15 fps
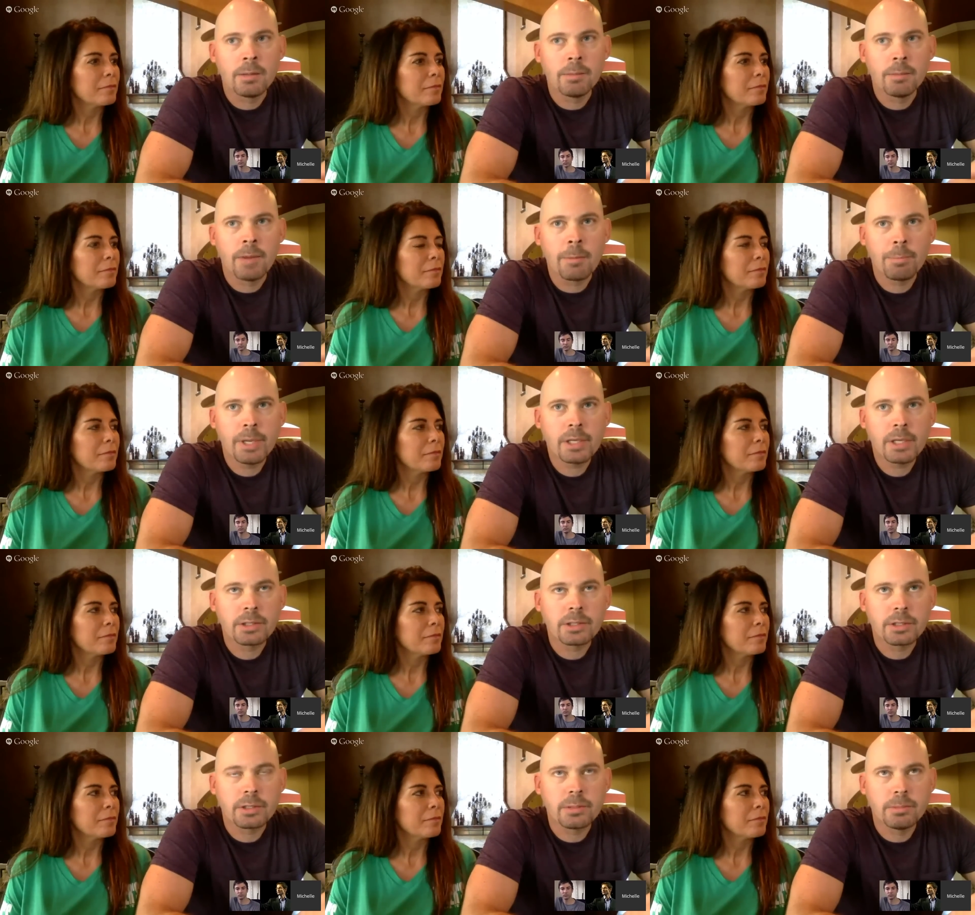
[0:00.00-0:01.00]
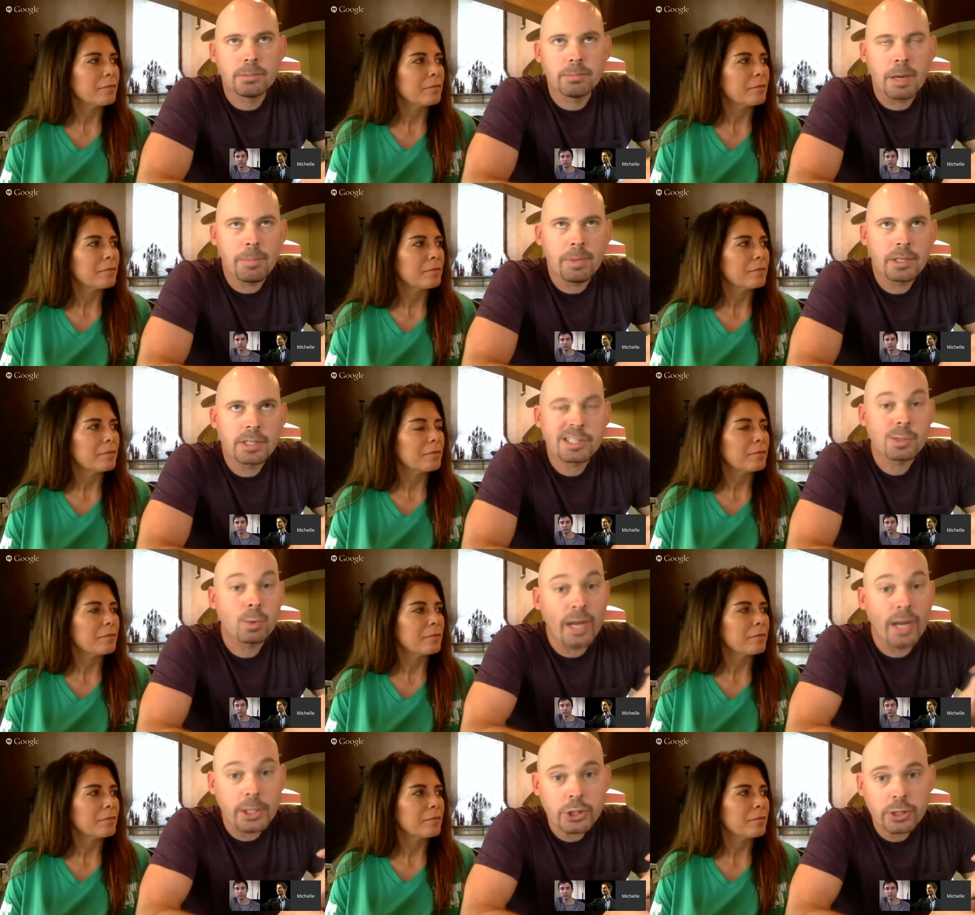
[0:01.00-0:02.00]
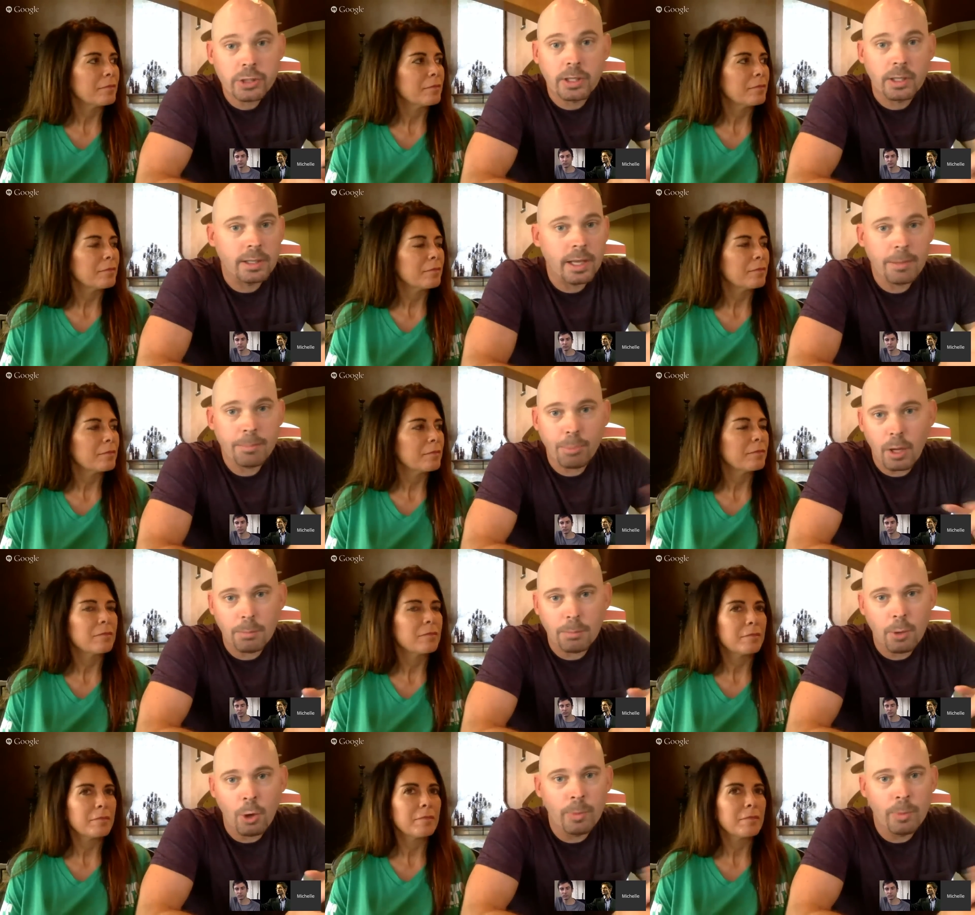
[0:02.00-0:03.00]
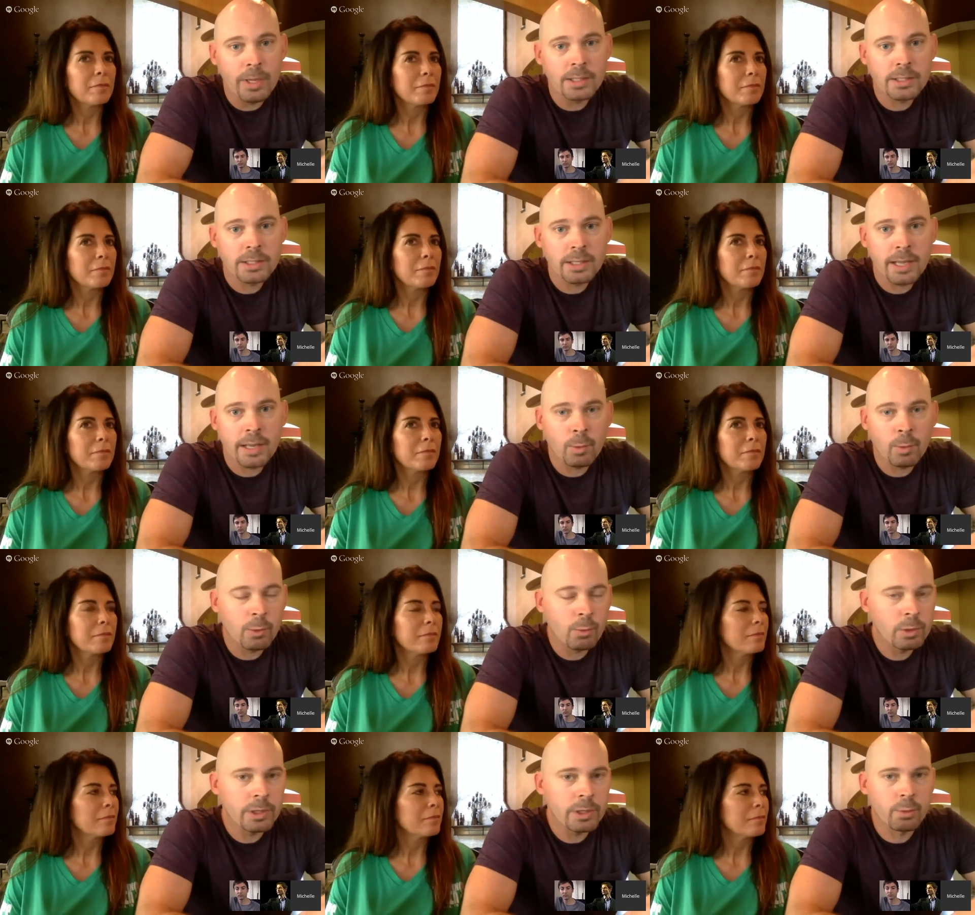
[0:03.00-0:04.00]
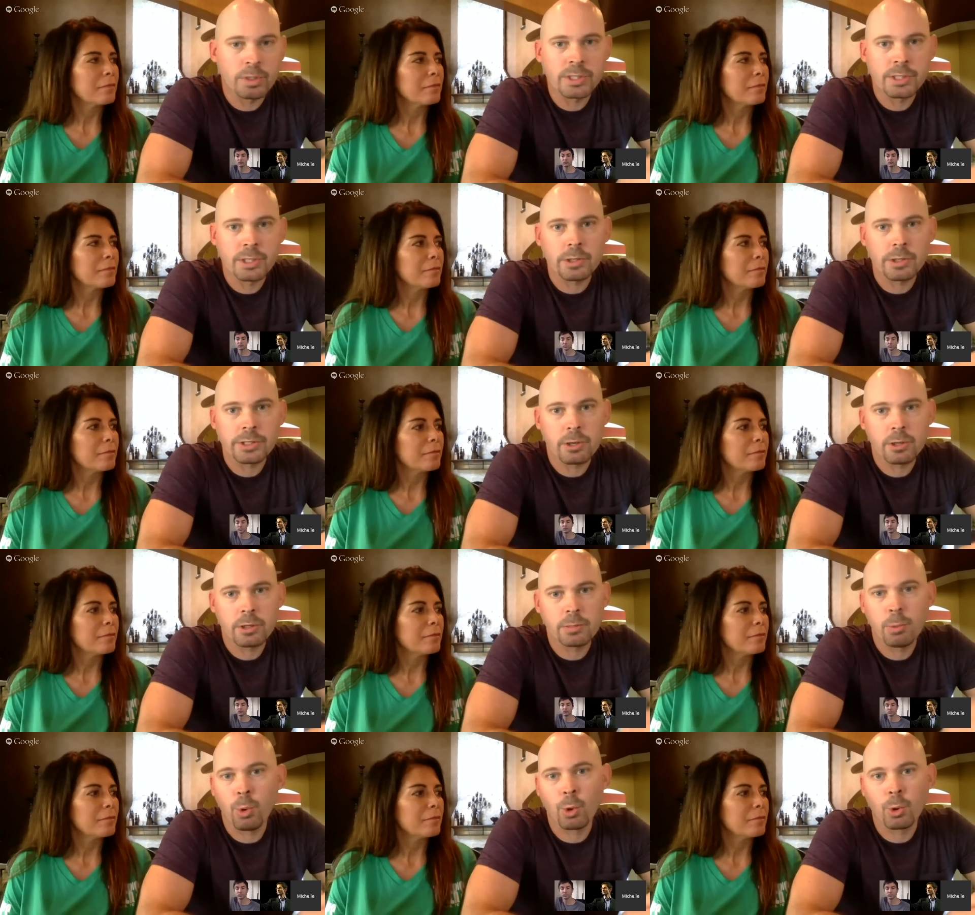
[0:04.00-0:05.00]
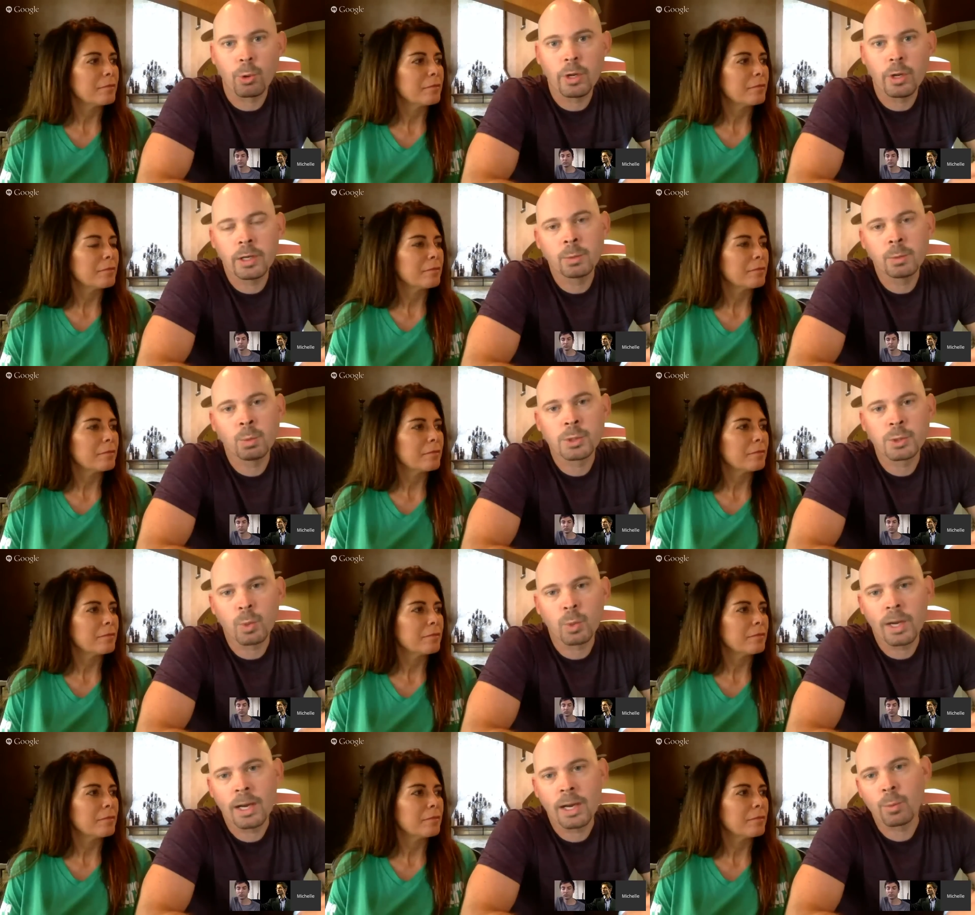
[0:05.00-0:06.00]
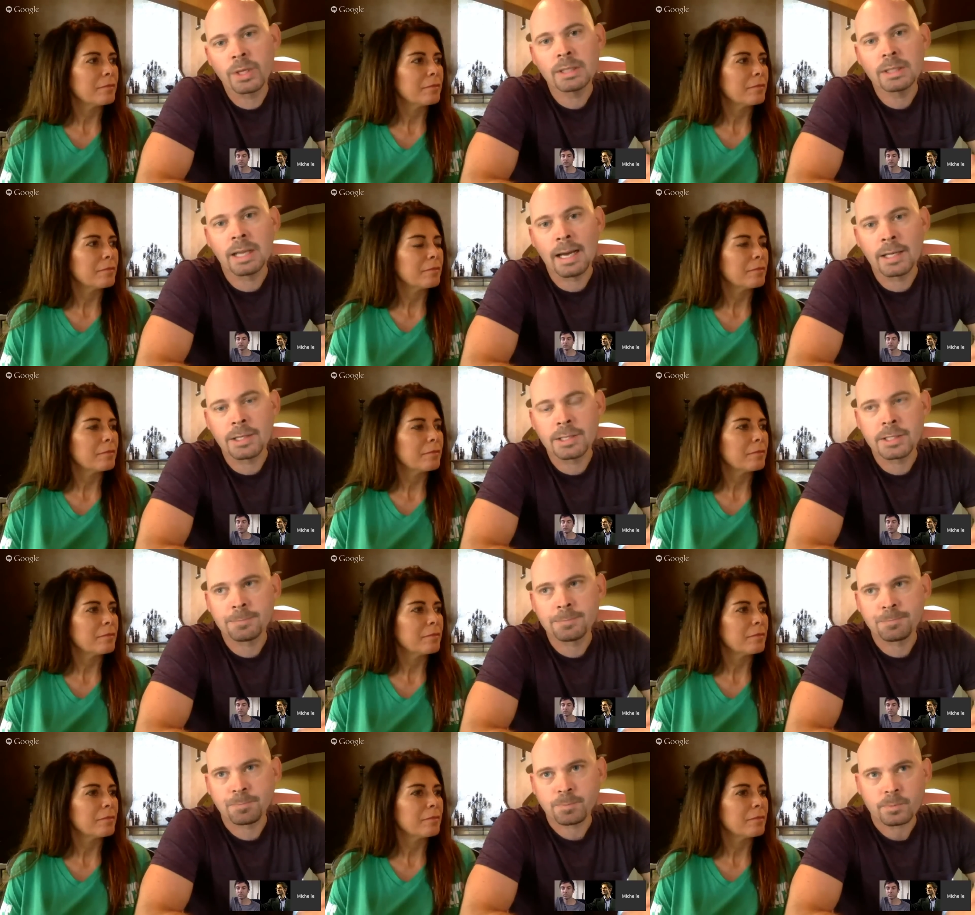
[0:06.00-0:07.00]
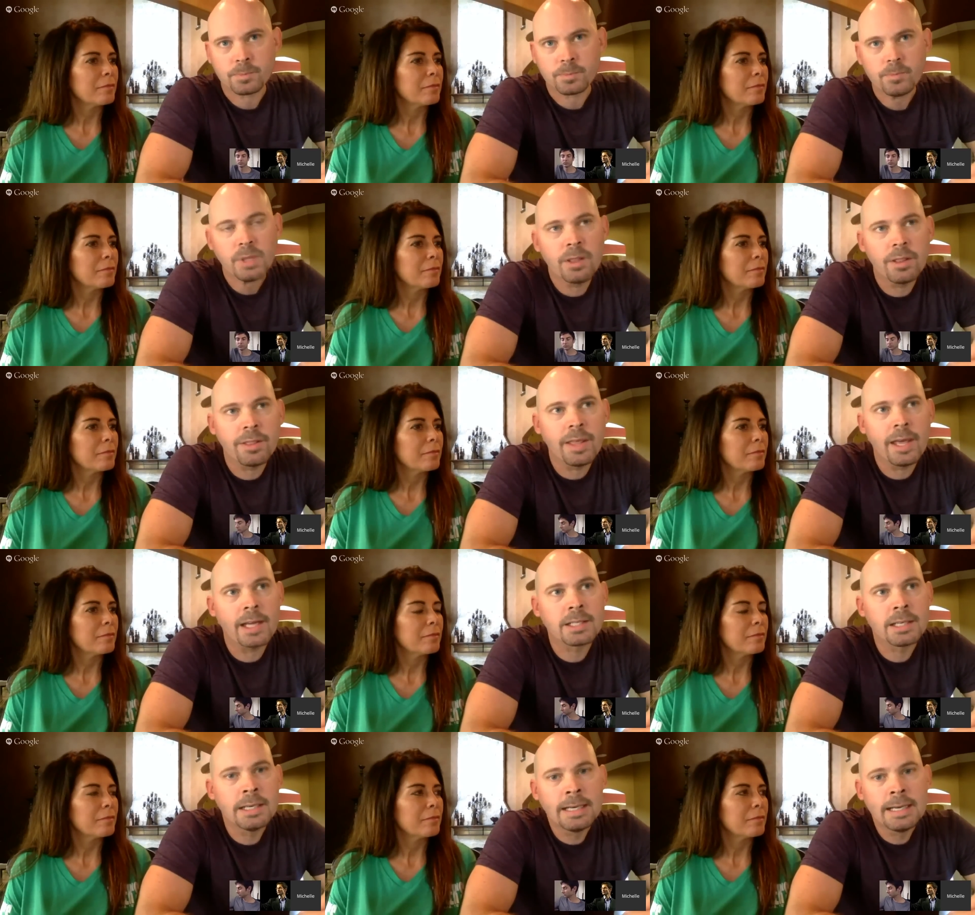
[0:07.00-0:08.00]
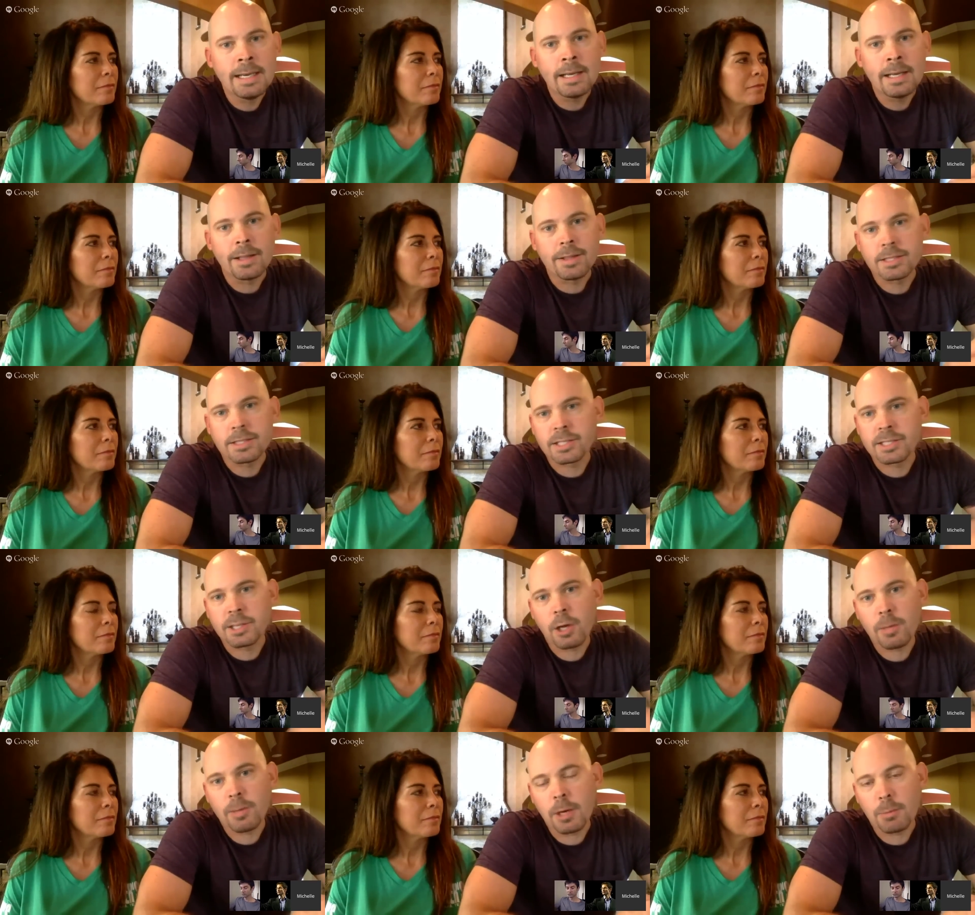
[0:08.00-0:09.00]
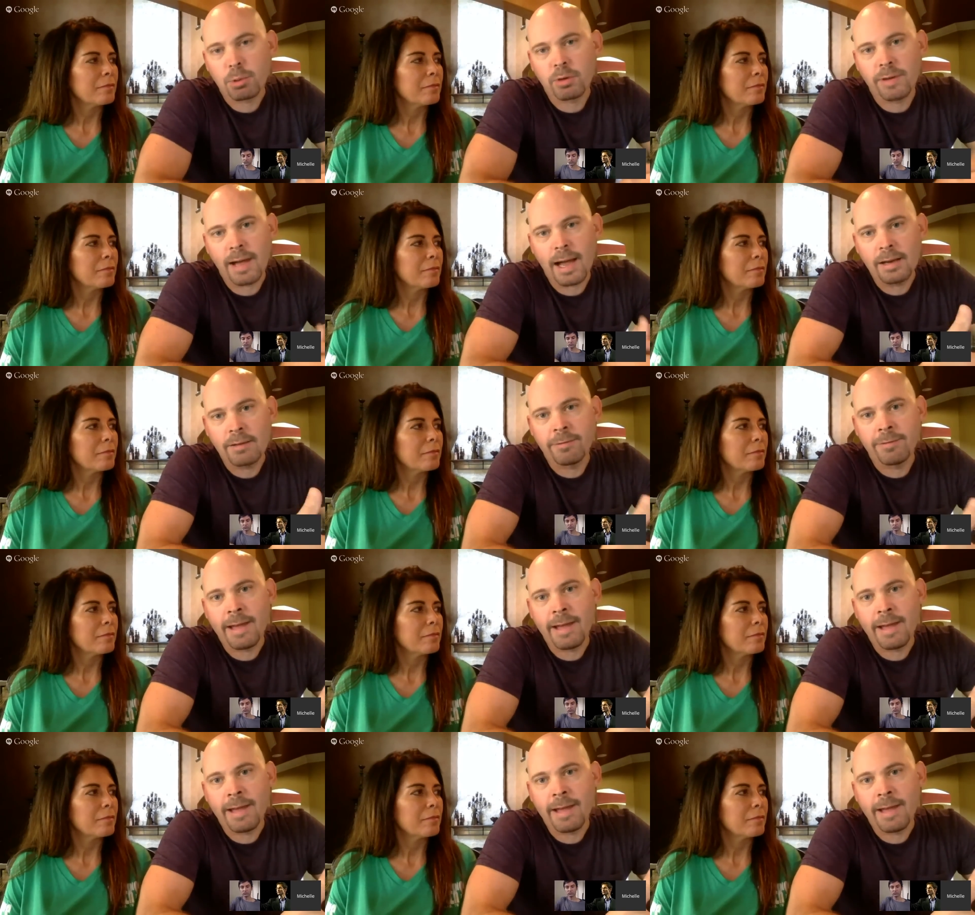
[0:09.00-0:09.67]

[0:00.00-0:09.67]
Speaker 1: my big switch, the light bulb moment, and when really the results started to pour in was when I realized that this is all about providing